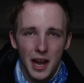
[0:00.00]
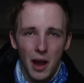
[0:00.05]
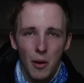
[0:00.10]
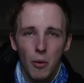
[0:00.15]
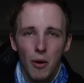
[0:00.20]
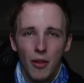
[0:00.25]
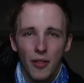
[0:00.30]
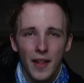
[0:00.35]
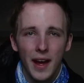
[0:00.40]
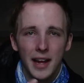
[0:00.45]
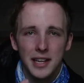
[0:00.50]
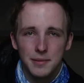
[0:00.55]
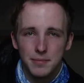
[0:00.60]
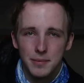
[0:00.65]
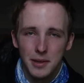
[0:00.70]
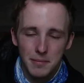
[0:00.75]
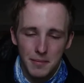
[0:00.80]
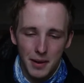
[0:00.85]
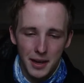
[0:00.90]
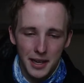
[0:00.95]
I want that to
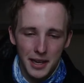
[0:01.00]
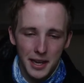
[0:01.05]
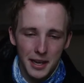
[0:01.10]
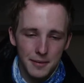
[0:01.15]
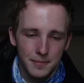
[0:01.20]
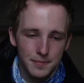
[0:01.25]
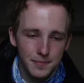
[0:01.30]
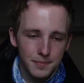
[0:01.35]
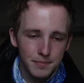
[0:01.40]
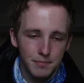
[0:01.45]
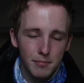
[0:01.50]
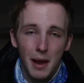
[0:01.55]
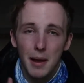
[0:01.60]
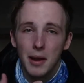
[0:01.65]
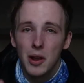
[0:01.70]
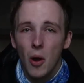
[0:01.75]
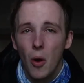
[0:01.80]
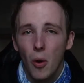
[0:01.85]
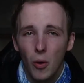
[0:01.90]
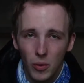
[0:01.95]
be my um, my
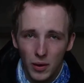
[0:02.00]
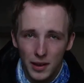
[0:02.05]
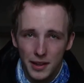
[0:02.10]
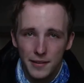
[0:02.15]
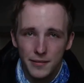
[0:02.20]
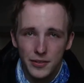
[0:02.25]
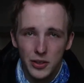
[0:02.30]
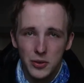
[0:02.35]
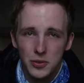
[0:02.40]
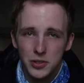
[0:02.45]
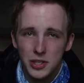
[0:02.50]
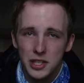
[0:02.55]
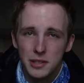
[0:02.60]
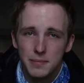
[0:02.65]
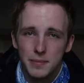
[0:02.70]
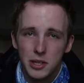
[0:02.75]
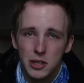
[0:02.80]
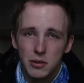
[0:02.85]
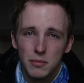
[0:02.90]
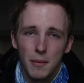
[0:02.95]
goal in the future
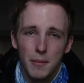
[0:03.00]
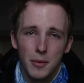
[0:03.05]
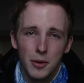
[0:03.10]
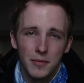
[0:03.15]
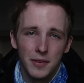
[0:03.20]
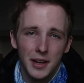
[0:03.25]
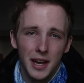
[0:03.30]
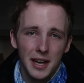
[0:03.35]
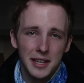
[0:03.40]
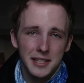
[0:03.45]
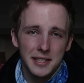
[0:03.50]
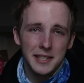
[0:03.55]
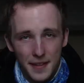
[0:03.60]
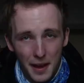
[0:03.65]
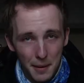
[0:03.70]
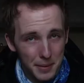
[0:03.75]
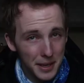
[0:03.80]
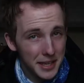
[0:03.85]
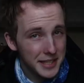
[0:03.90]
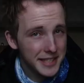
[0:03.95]
to become a movie actor.
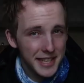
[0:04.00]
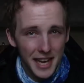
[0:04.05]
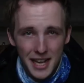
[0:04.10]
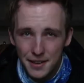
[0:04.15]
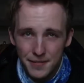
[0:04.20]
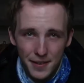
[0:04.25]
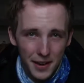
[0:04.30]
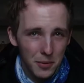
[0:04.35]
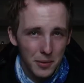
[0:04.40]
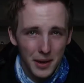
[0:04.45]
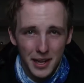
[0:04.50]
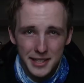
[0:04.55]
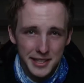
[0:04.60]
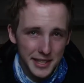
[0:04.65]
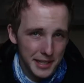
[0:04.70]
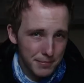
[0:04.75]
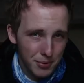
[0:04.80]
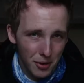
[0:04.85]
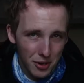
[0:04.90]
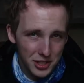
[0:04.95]
That being said, if anyone has
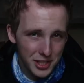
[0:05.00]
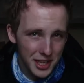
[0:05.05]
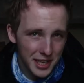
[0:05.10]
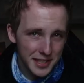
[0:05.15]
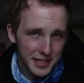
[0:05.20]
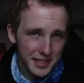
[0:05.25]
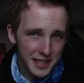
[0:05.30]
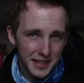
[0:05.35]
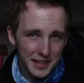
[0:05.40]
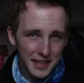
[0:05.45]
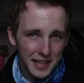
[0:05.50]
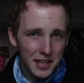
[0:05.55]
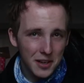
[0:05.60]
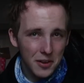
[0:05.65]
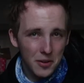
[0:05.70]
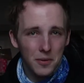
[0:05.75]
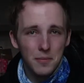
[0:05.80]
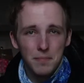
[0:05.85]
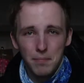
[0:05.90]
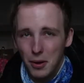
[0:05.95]
any projects that they
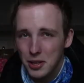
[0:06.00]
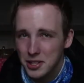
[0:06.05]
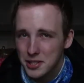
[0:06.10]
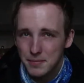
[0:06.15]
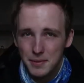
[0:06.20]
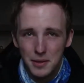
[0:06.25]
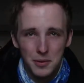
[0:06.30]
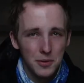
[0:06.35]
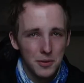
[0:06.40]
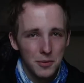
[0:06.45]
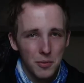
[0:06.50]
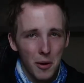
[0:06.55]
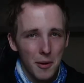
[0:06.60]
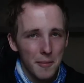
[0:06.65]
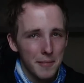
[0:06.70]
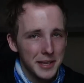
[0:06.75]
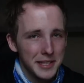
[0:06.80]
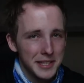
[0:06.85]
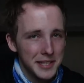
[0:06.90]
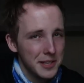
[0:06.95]
possibly would
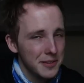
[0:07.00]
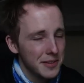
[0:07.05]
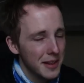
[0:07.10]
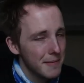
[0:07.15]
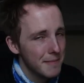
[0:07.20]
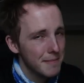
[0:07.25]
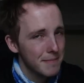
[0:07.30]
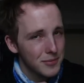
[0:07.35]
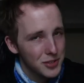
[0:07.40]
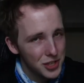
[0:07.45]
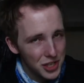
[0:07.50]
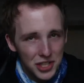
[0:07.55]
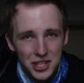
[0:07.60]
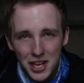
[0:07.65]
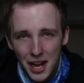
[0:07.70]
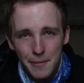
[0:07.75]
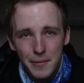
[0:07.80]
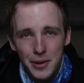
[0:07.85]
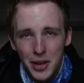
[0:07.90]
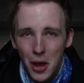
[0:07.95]
want me to do, then just
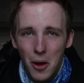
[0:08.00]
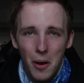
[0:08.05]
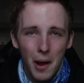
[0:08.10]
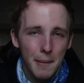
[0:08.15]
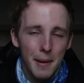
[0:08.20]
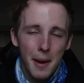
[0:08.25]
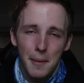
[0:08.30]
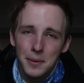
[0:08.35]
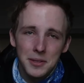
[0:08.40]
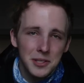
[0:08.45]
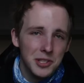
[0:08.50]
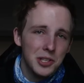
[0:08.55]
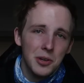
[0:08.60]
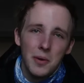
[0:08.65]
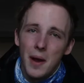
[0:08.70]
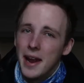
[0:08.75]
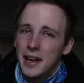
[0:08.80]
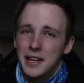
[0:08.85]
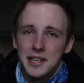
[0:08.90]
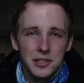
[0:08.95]
let me know. I'm happy to
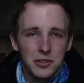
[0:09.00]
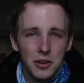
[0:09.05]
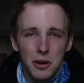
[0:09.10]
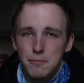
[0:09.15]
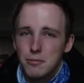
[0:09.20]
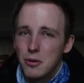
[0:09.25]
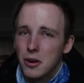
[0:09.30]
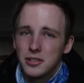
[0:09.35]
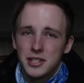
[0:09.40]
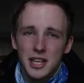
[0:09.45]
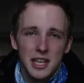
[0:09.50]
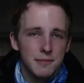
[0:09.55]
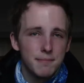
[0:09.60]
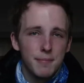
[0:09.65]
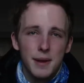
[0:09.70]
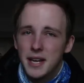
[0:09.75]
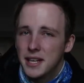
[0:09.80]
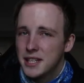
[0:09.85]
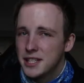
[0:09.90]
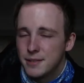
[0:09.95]
do any sort of project,
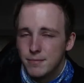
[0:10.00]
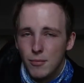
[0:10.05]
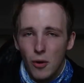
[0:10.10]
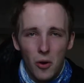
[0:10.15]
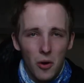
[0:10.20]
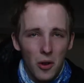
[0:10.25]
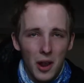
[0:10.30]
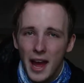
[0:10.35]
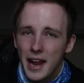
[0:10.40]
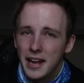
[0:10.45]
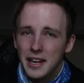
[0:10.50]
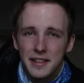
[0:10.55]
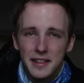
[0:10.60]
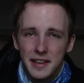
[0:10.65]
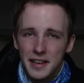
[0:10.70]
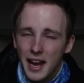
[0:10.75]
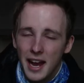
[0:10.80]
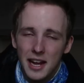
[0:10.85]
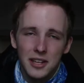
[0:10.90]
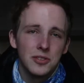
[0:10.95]
big, small,
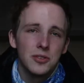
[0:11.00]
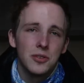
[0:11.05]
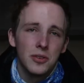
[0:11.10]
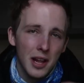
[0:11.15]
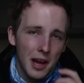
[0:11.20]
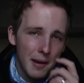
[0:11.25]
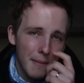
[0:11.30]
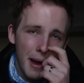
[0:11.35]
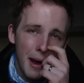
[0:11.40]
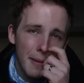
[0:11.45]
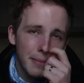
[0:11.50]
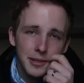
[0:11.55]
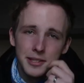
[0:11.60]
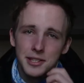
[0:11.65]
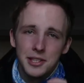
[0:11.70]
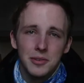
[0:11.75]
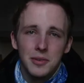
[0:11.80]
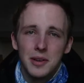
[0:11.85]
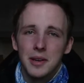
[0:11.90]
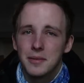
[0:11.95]
anything at all. I'm happy
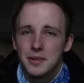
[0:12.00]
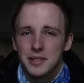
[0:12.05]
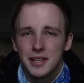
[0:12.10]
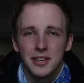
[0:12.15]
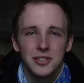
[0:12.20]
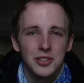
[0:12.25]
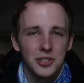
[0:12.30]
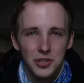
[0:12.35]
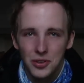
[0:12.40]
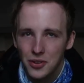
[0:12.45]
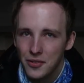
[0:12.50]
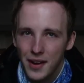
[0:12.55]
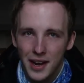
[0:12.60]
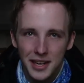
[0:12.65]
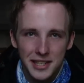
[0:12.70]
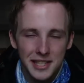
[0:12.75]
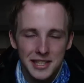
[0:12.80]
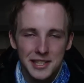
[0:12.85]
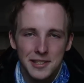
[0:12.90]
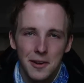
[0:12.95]
to do it because I just love
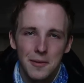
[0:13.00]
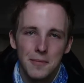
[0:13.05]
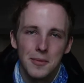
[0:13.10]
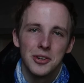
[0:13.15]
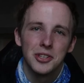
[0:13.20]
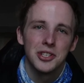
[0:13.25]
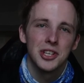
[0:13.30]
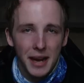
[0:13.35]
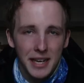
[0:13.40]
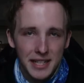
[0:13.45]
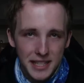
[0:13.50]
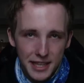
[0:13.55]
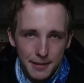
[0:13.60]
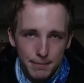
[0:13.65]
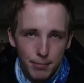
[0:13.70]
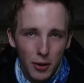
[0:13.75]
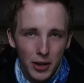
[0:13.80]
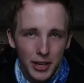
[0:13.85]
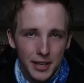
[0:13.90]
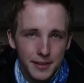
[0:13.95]
acting so much. Back to the
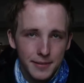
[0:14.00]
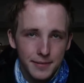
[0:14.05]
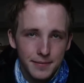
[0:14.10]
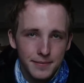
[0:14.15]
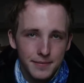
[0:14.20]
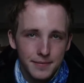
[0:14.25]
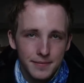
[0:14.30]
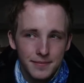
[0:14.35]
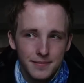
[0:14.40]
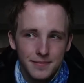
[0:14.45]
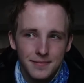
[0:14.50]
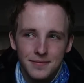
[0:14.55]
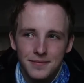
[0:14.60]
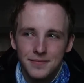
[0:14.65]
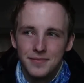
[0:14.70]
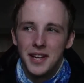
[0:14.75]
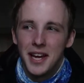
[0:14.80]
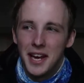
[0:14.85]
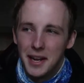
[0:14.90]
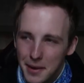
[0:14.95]
point
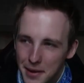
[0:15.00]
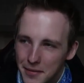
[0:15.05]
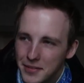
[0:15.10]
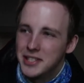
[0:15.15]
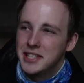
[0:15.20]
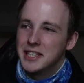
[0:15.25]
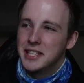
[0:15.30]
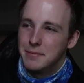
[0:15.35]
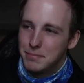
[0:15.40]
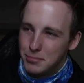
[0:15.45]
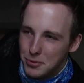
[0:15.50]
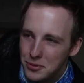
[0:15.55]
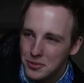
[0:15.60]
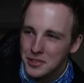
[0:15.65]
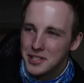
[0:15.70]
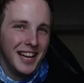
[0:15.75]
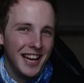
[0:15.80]
that I'm giving to the brood.